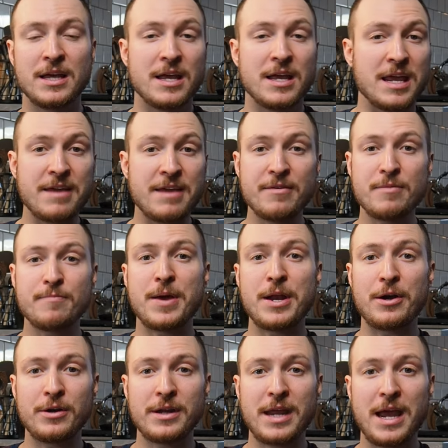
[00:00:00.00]
Even
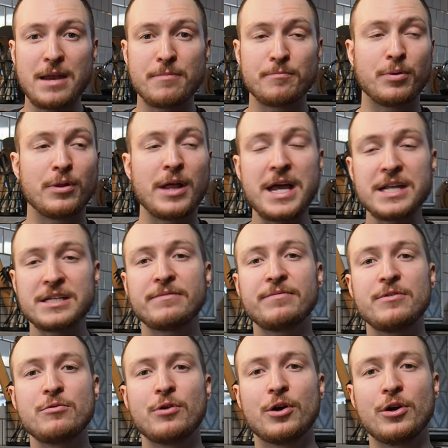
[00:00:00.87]
better yet, plant a
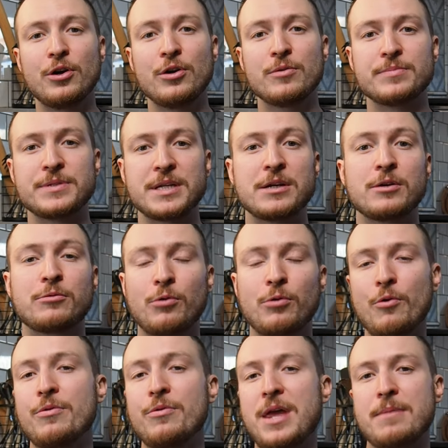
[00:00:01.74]
few herbs and
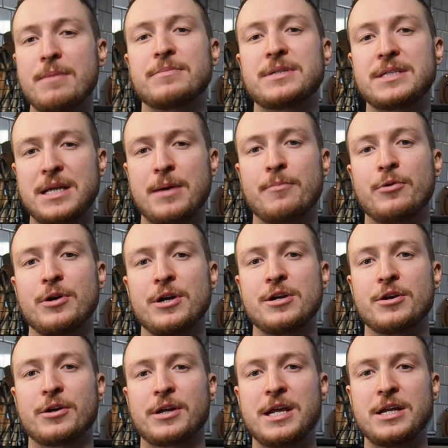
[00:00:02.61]
grow them somewhere in
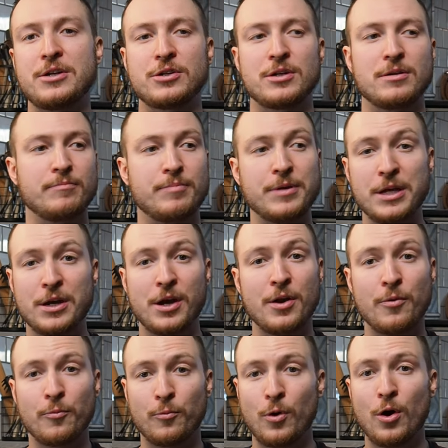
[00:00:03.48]
your kitchen, be it on
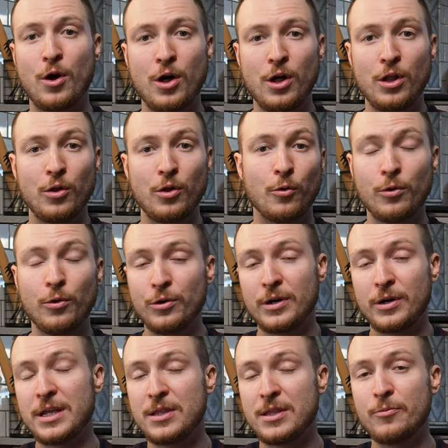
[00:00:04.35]
a wall
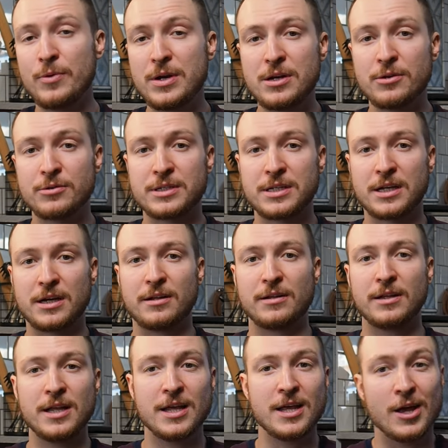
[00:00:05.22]
or in the windowsill.
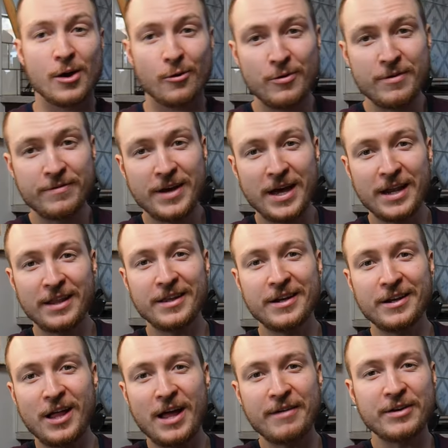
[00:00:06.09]
We've got a
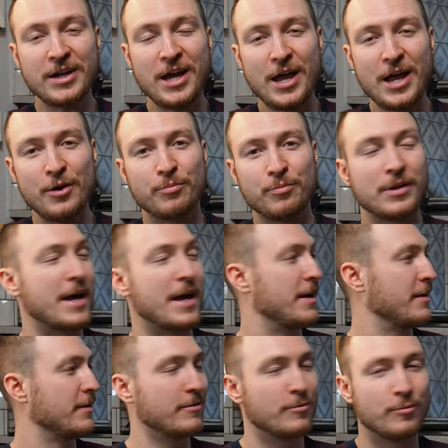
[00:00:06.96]
little avocado plant
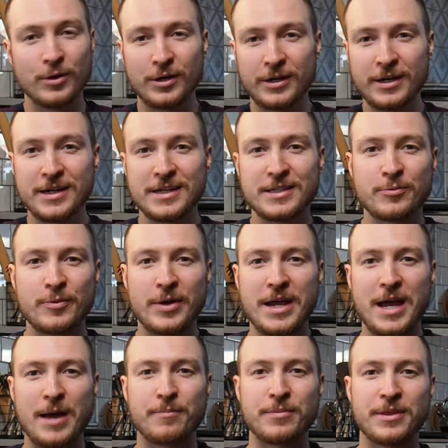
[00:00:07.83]
working its
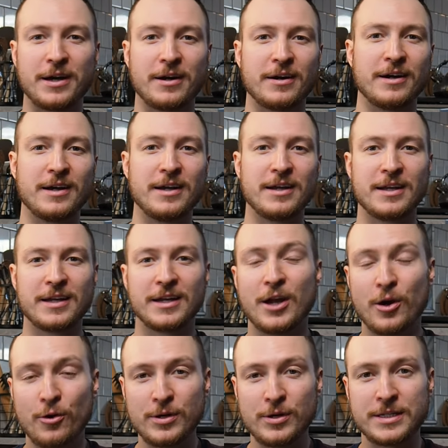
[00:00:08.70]
way up there. You
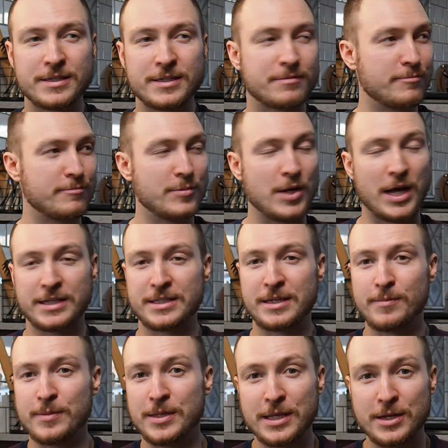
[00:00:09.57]
know, it's not
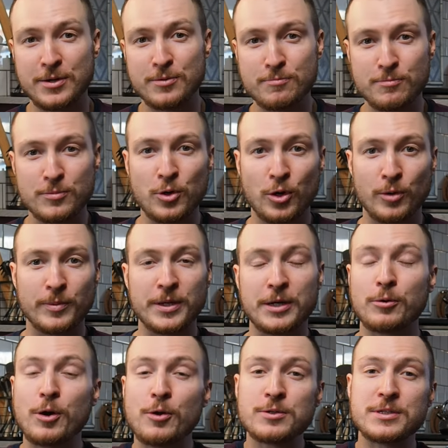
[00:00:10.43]
something that normally
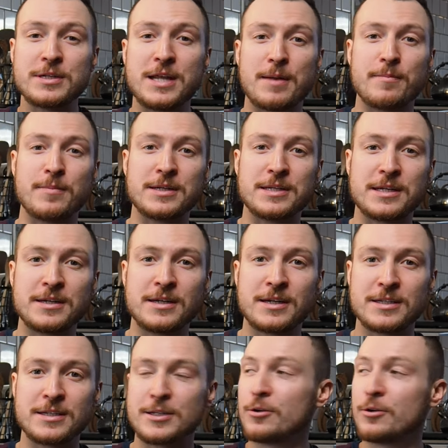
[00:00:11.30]
grows in Edmonton,
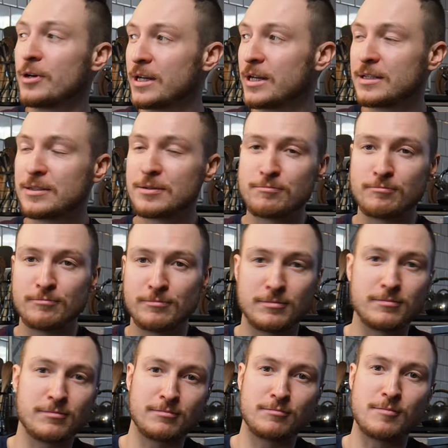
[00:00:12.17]
considering it's
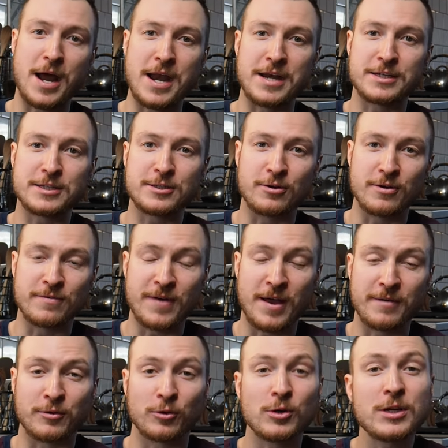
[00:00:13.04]
minus
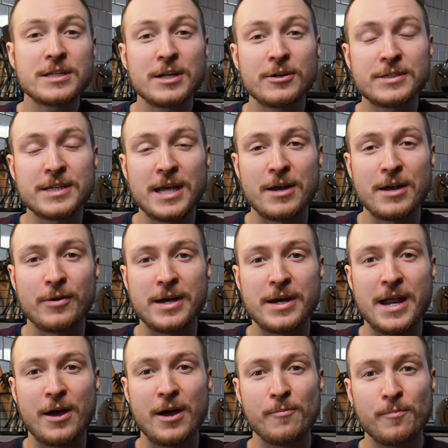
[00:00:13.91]
35 degrees outside right
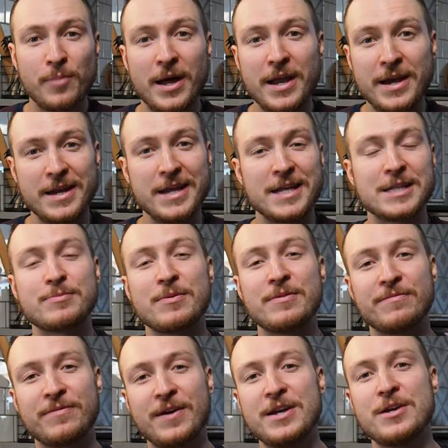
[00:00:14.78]
now, but it's been
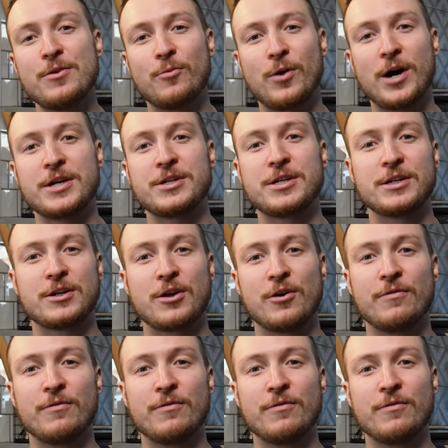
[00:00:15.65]
fun to watch it go